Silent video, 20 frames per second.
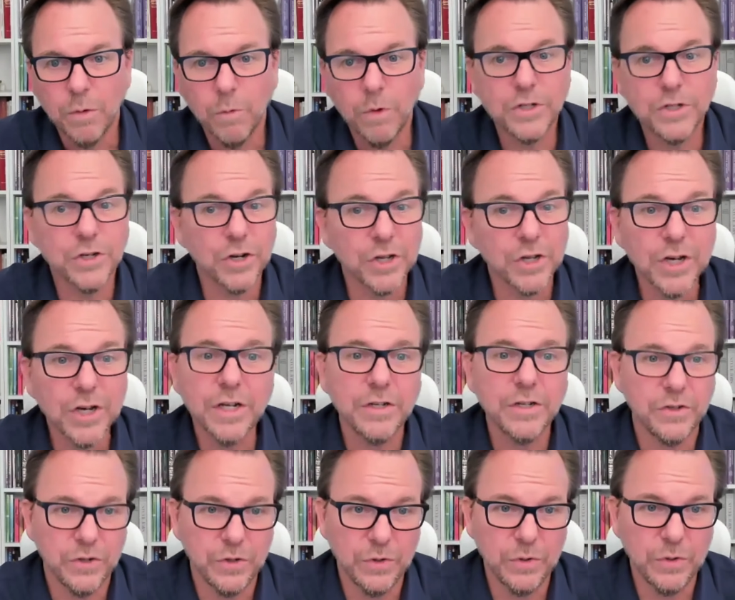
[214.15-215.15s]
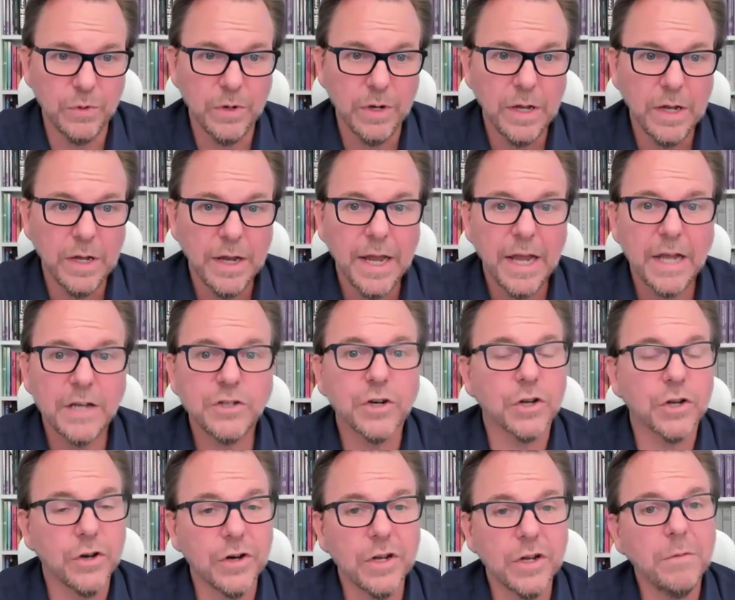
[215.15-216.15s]
What you're going to do is
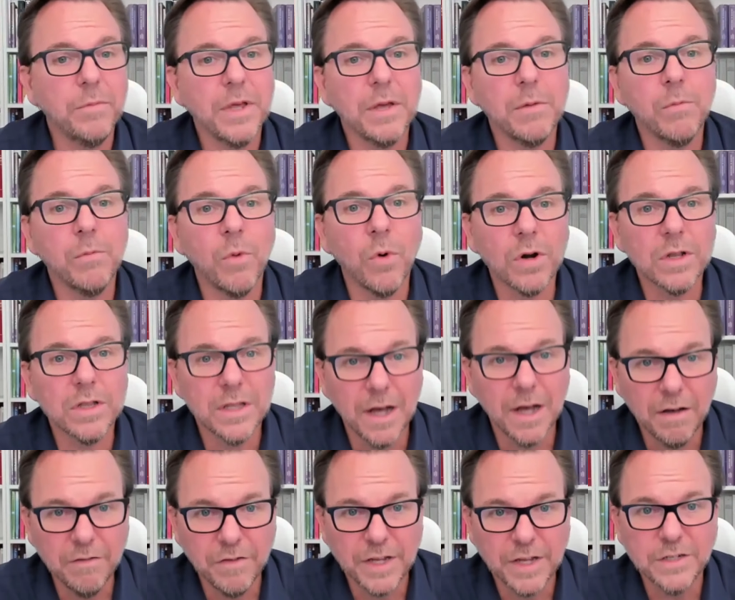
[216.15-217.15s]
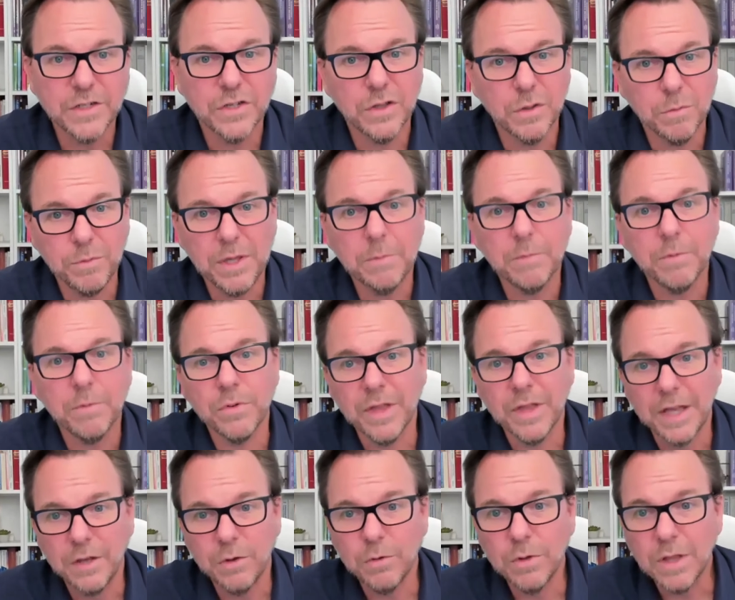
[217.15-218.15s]
you're going to be more loving to the people
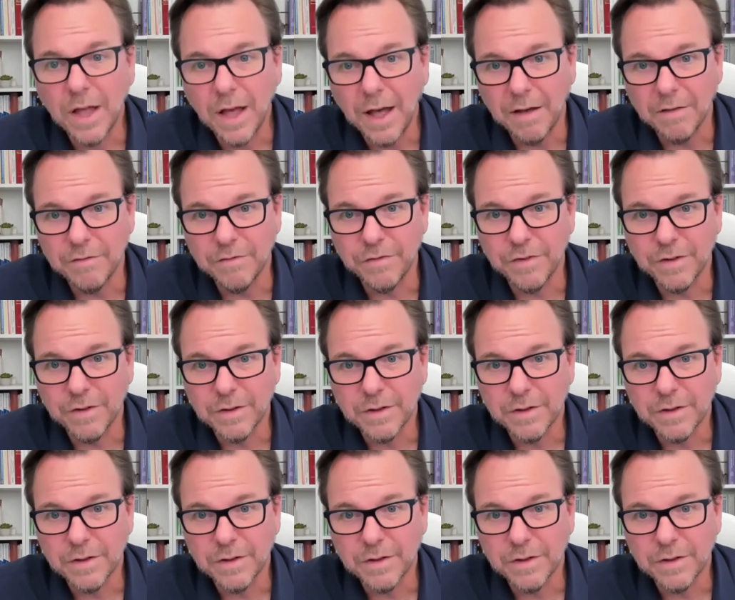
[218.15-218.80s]
that you love.